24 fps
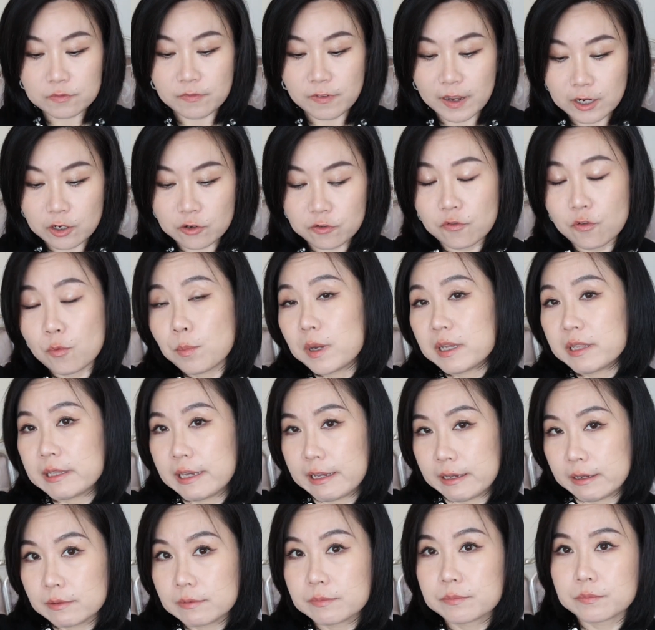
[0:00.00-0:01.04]
value for
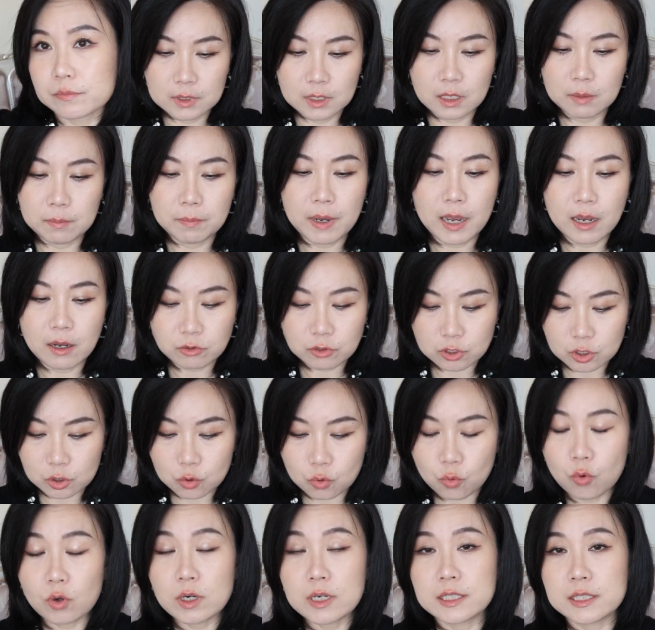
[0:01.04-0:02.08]
money. The powder
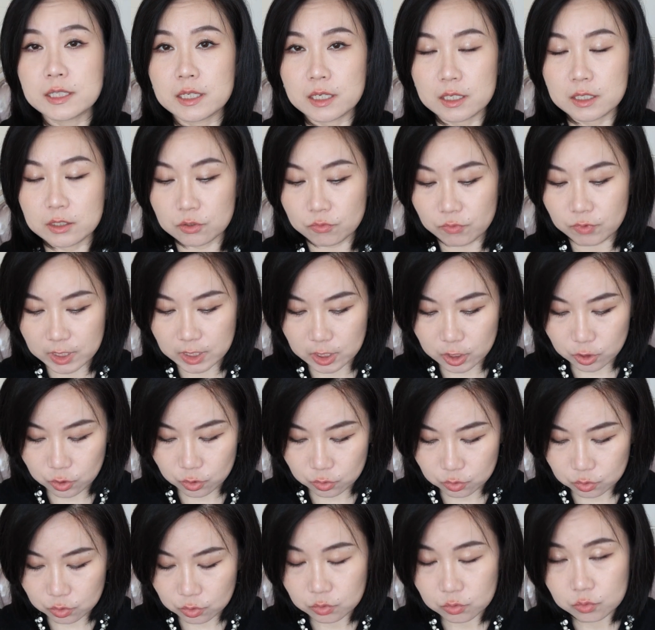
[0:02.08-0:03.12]
quality is really
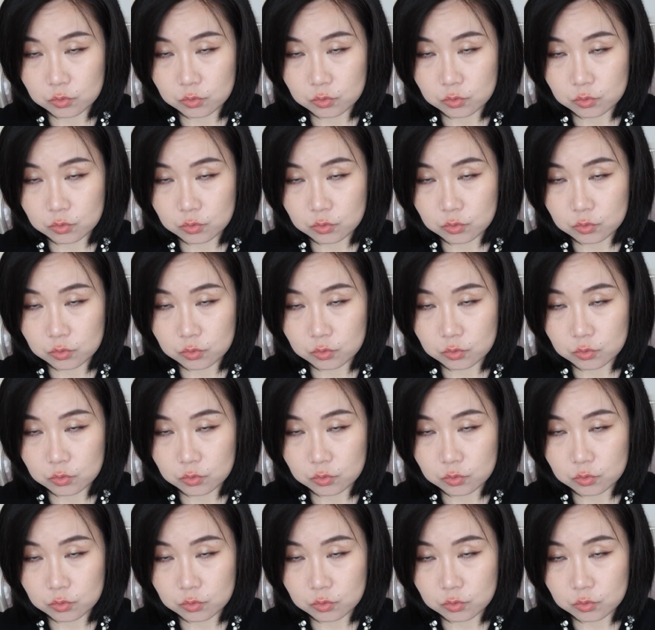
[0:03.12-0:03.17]
good.